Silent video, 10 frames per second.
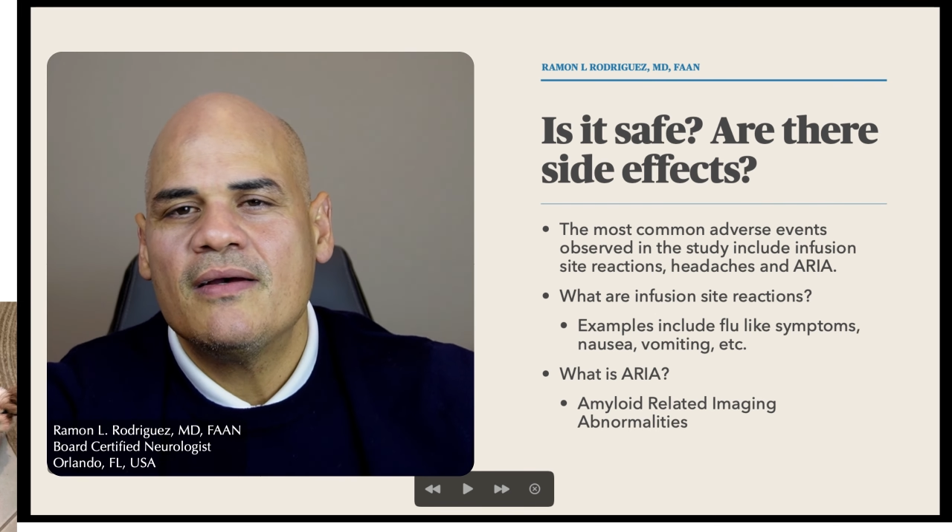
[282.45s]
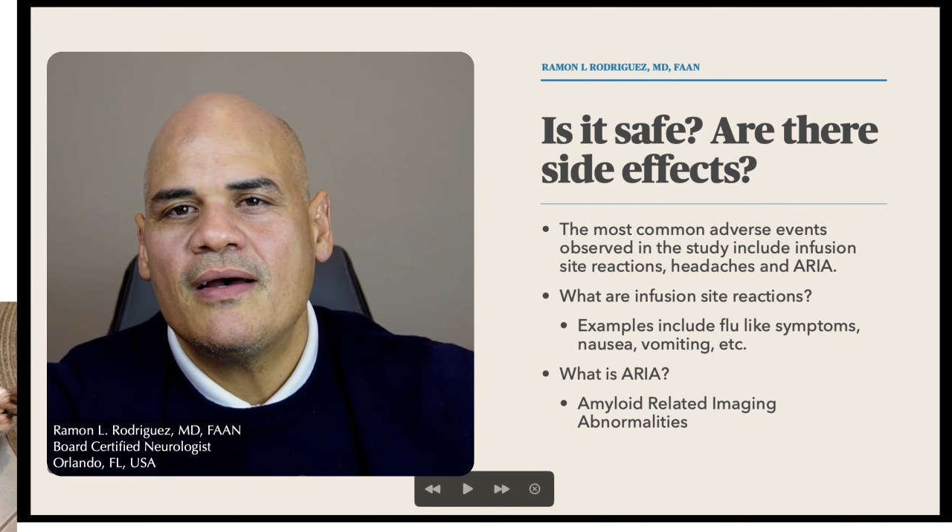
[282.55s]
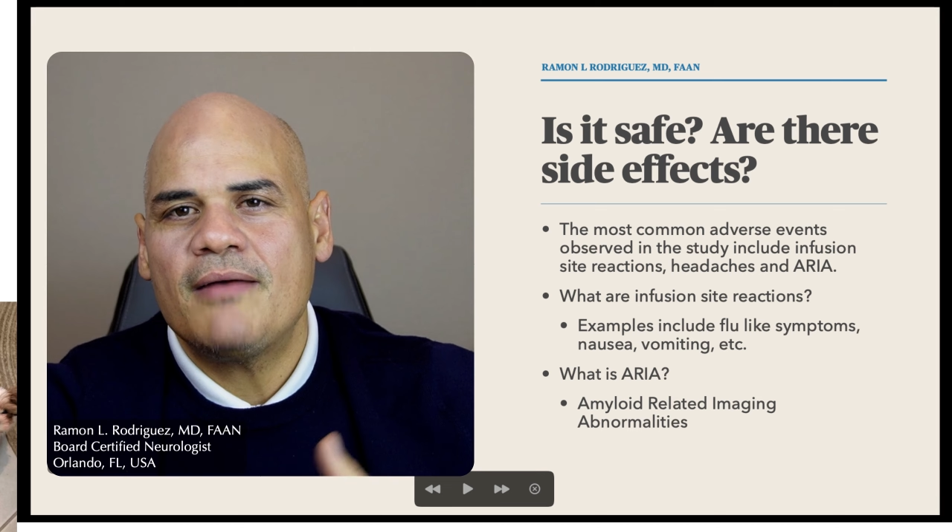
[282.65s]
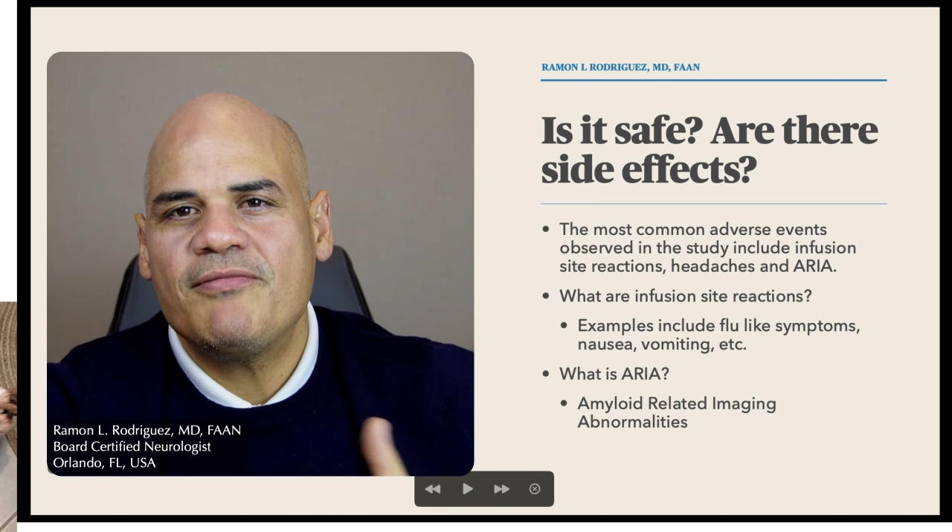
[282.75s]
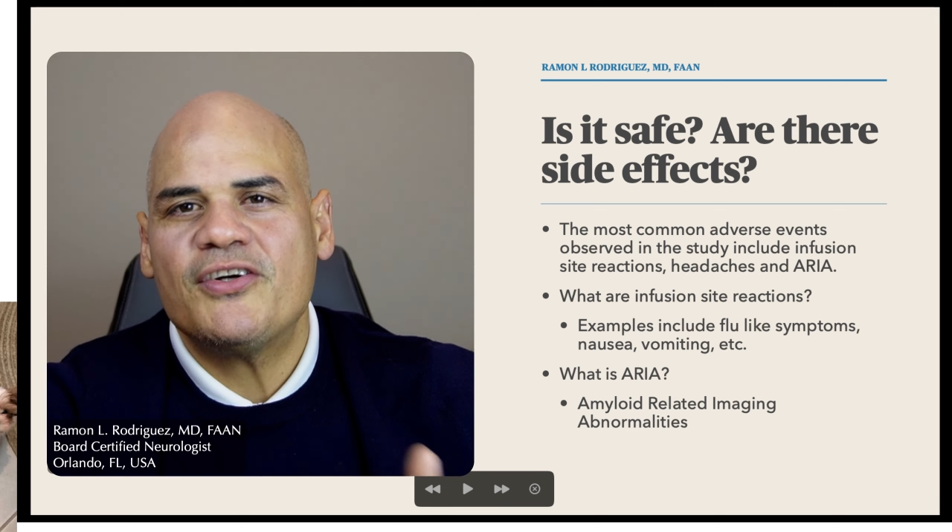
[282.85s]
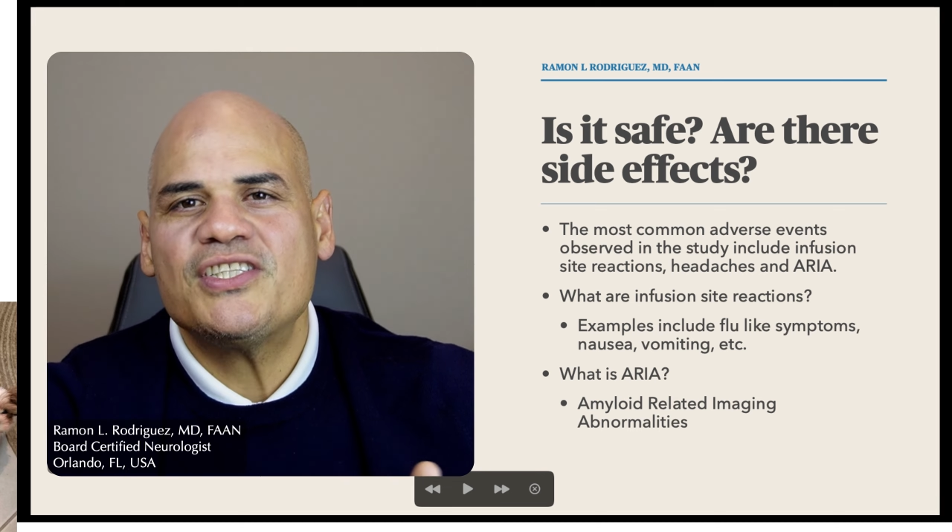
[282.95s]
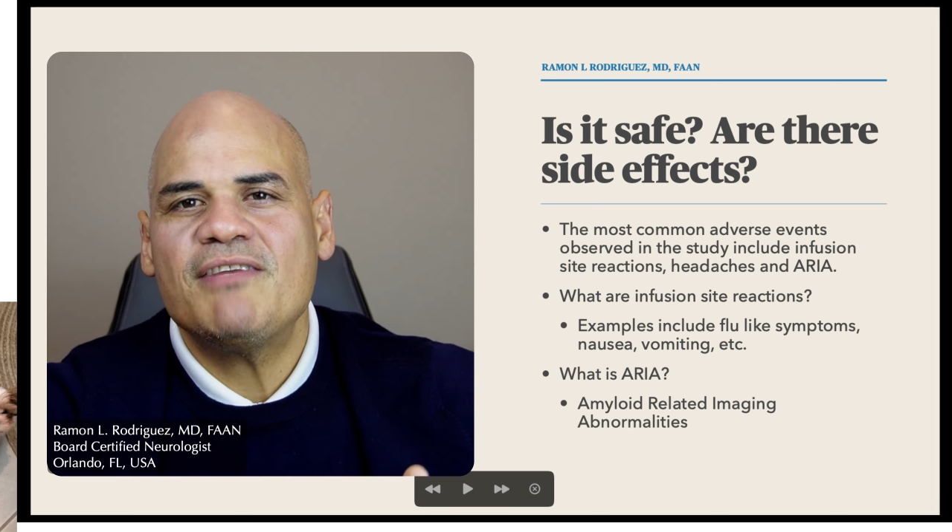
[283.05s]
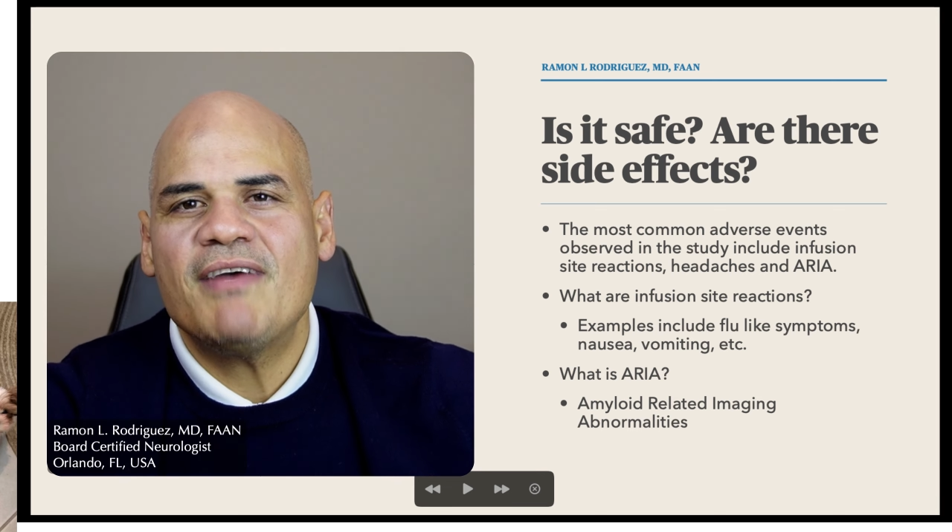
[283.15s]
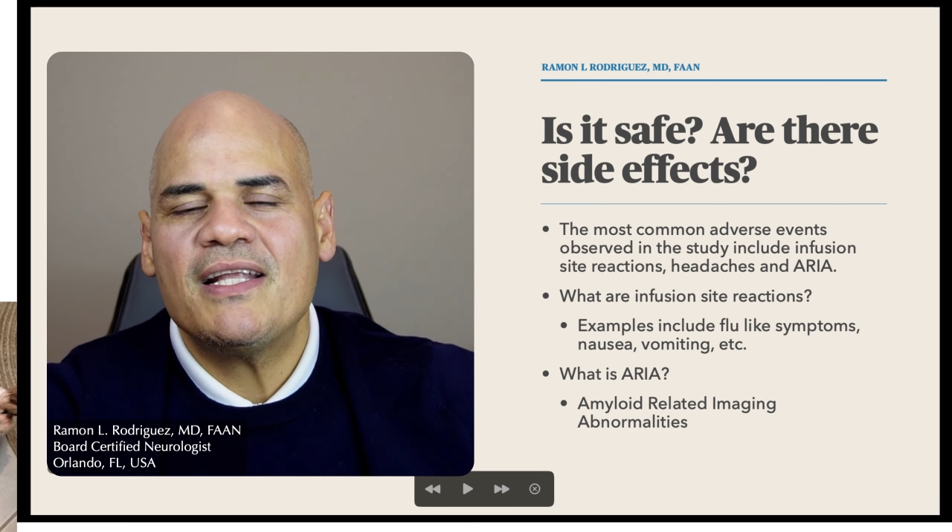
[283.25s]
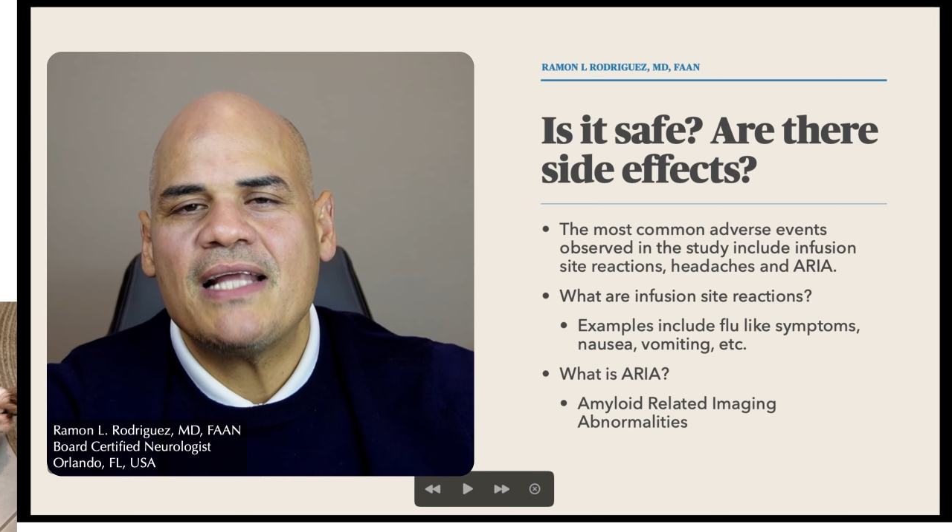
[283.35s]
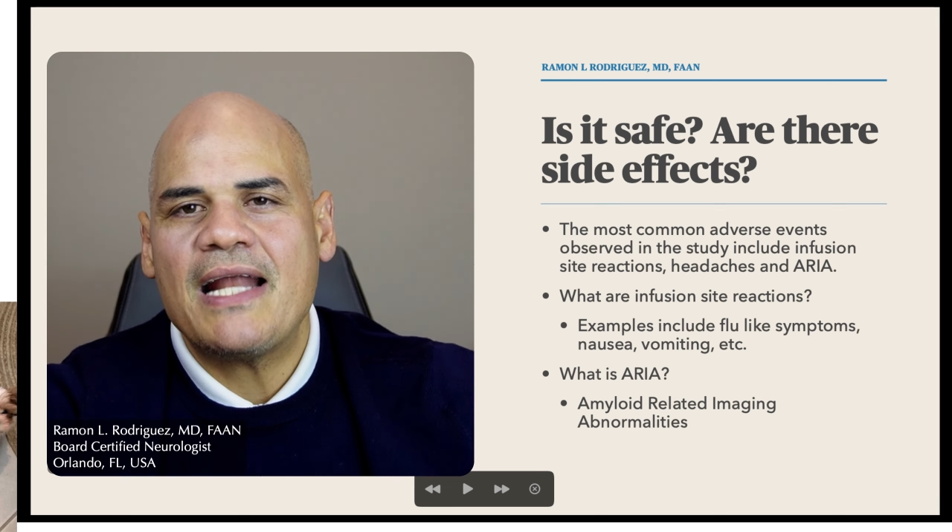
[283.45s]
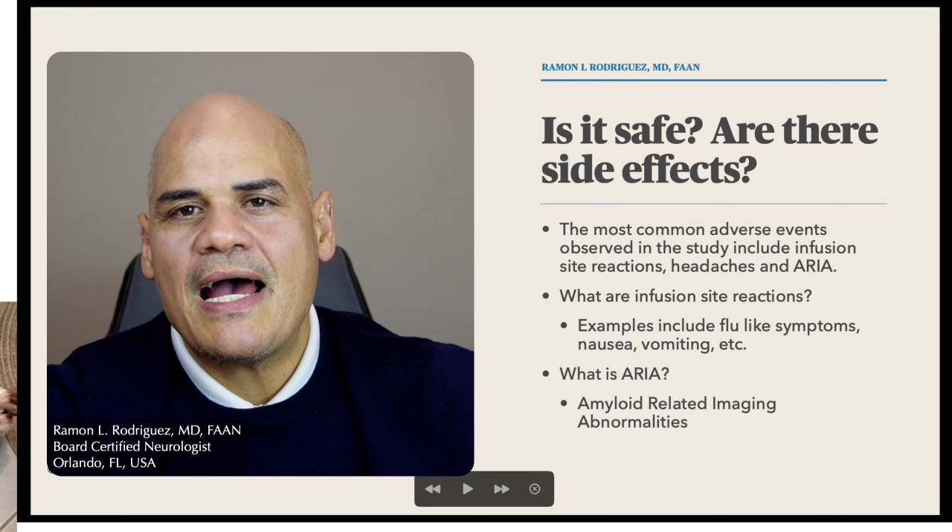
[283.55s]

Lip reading: adverse event that